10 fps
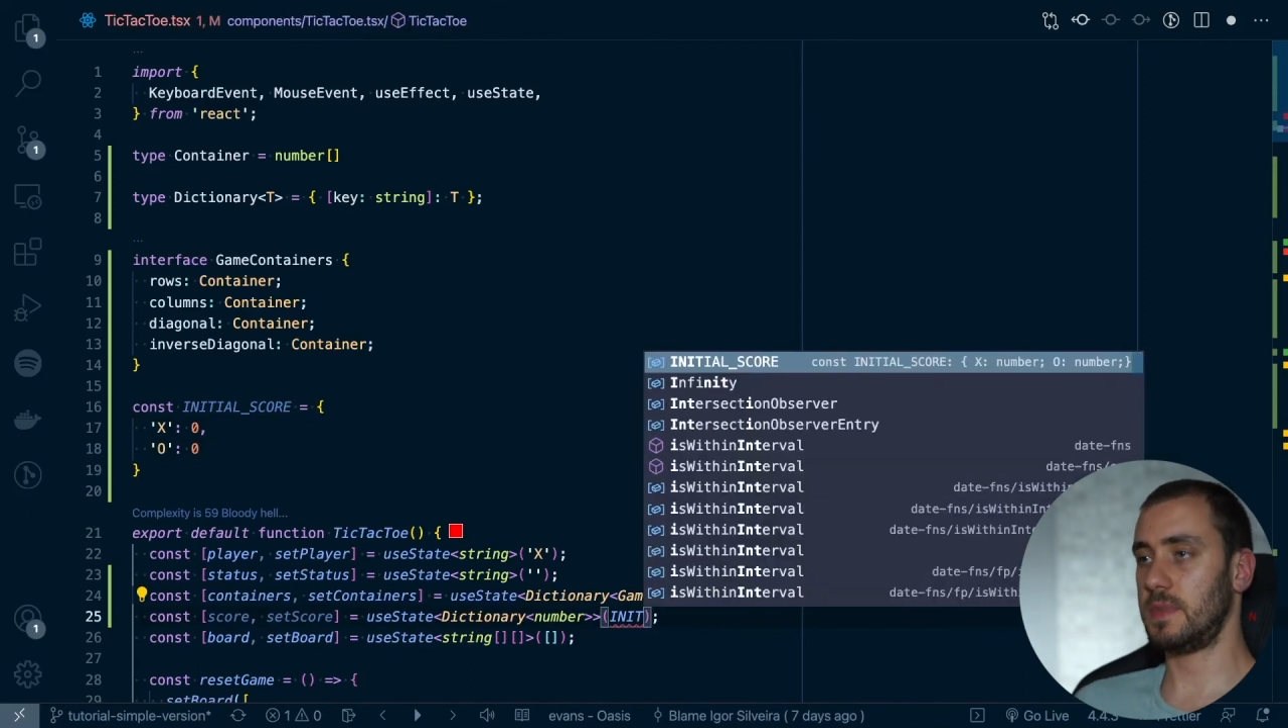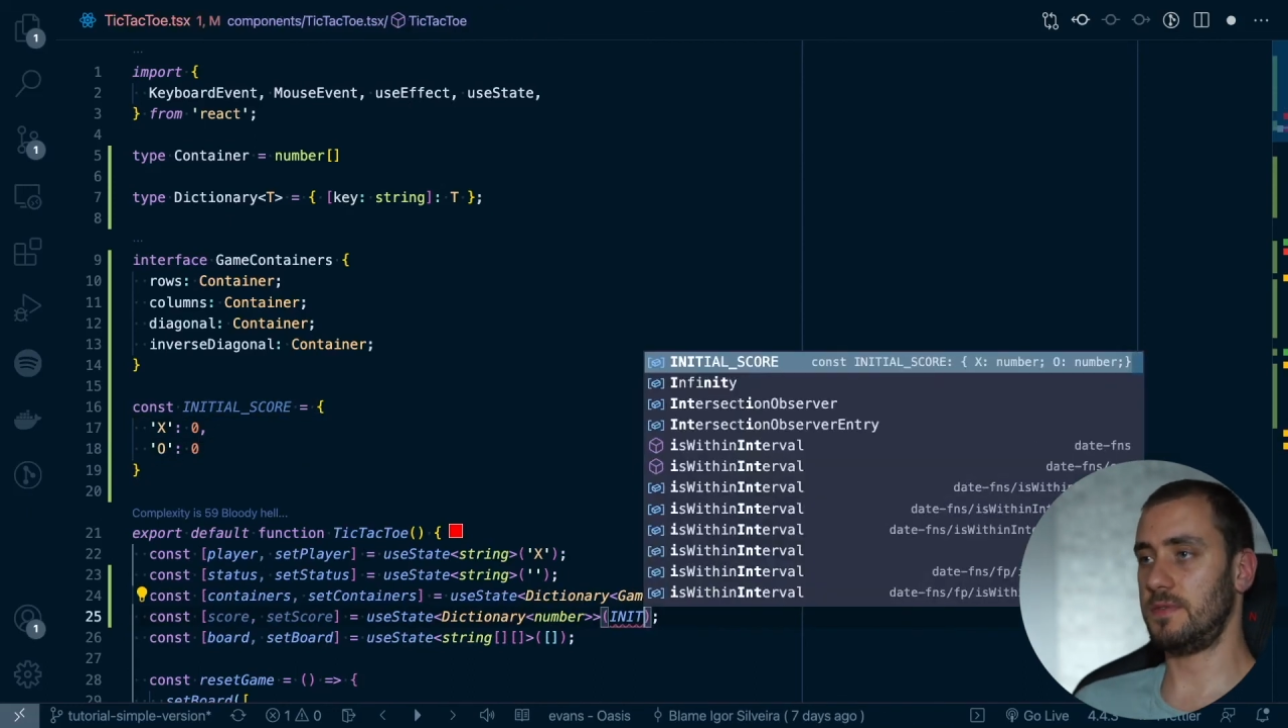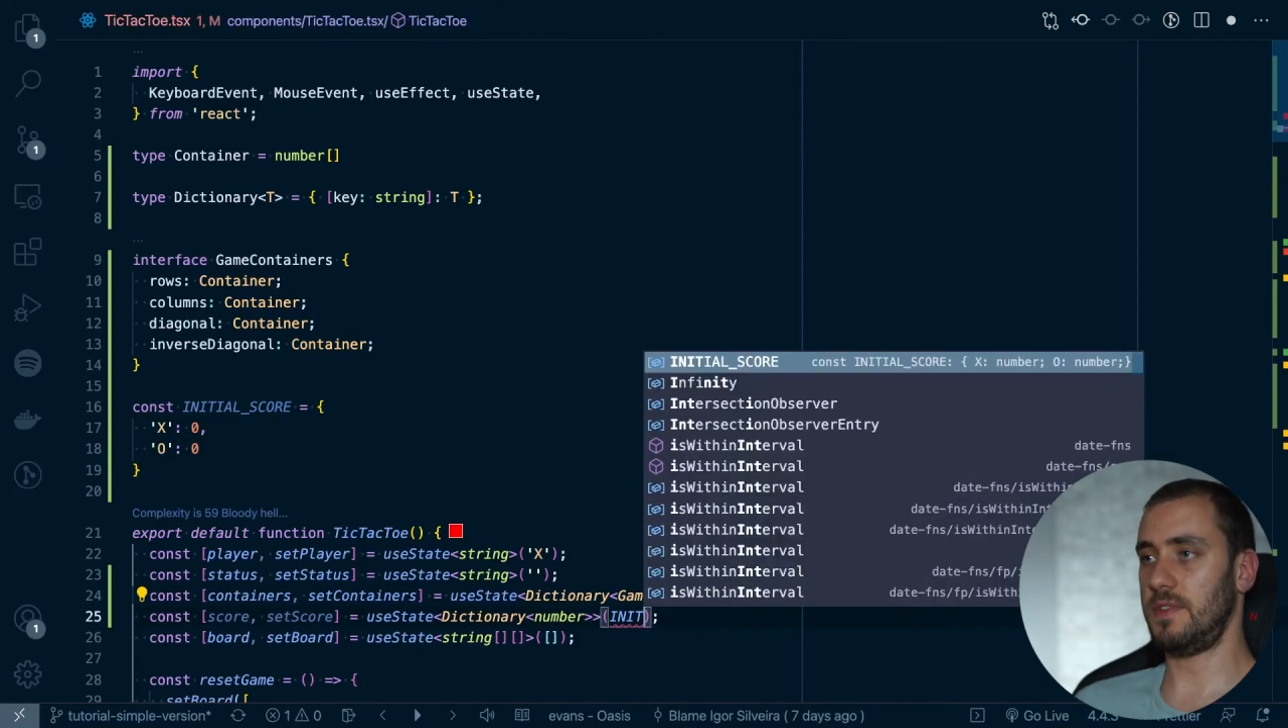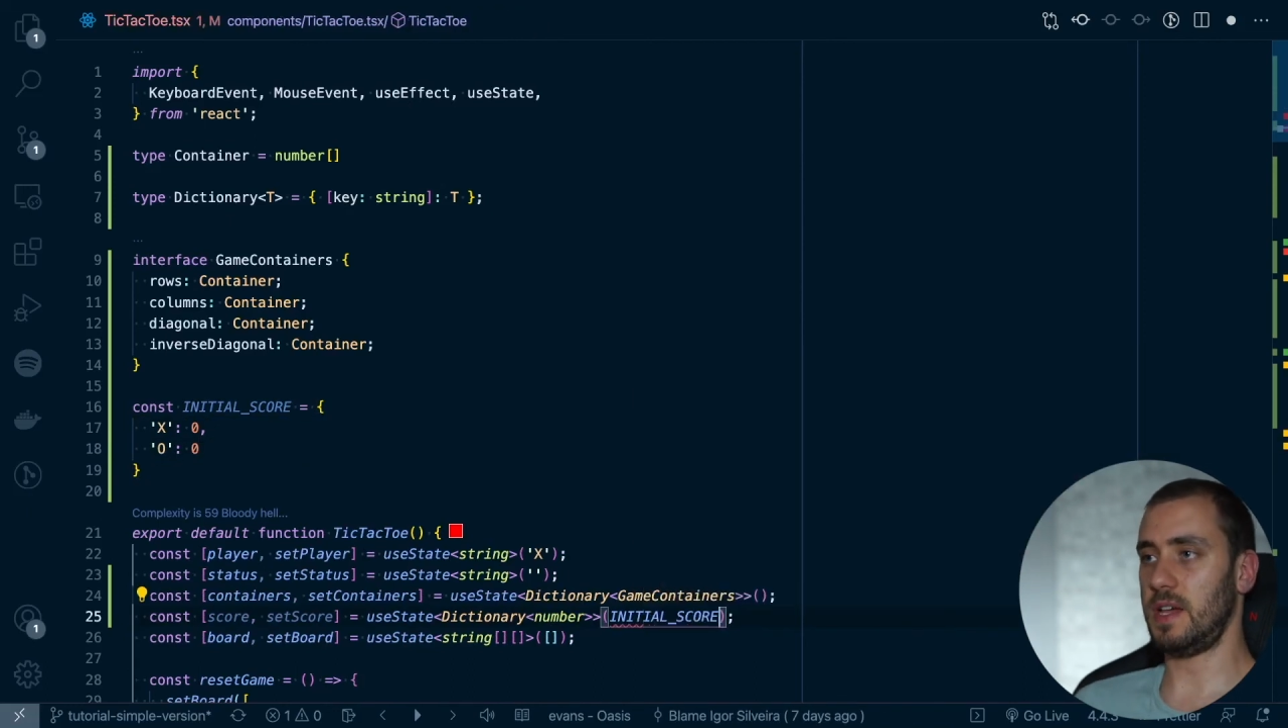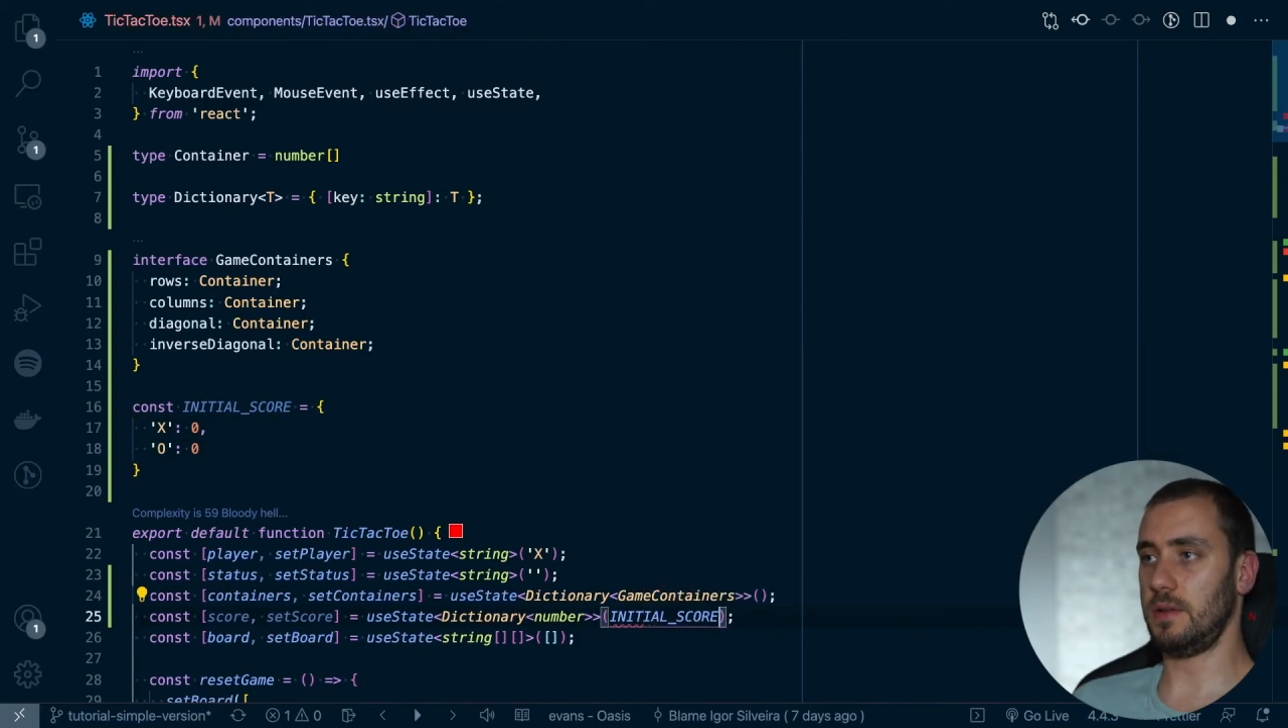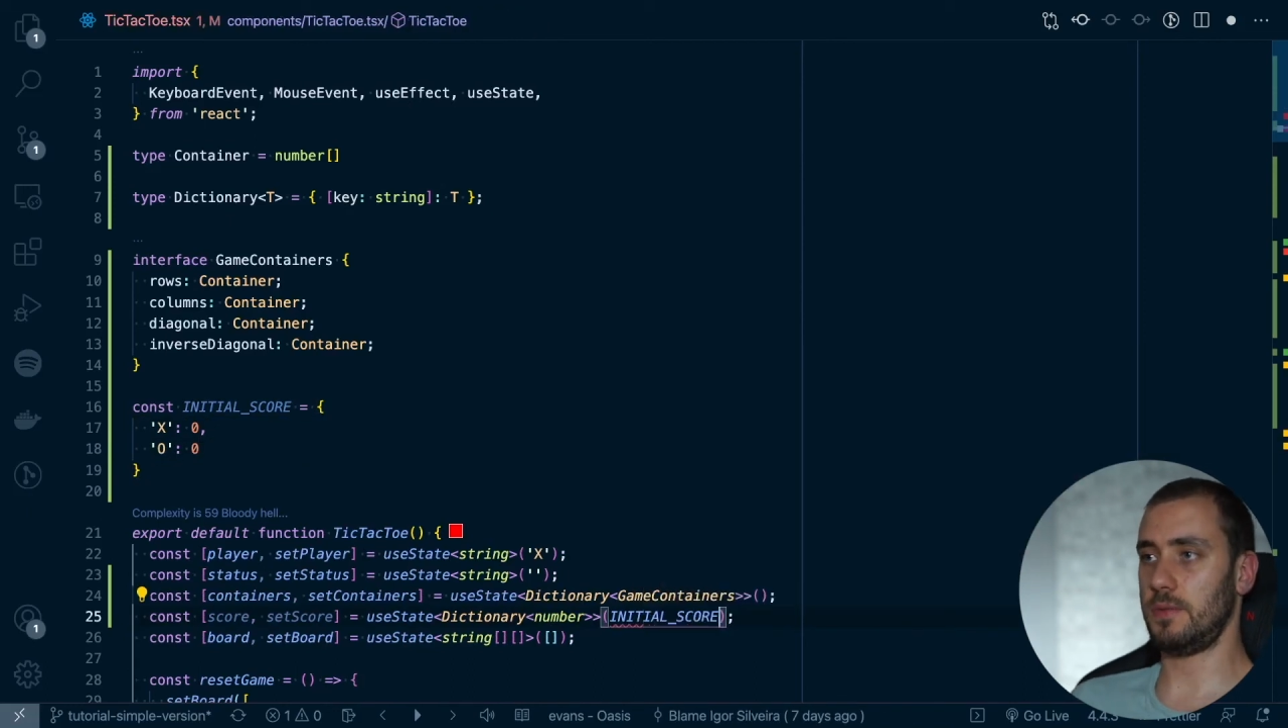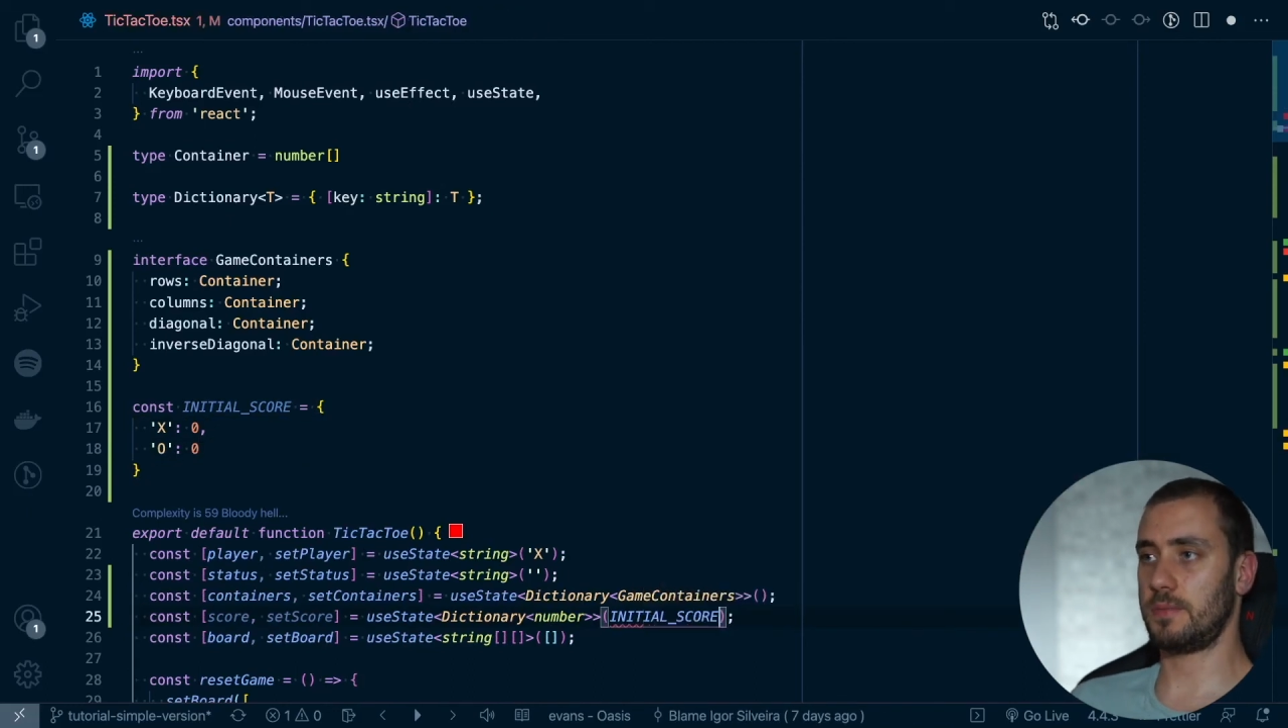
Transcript: value.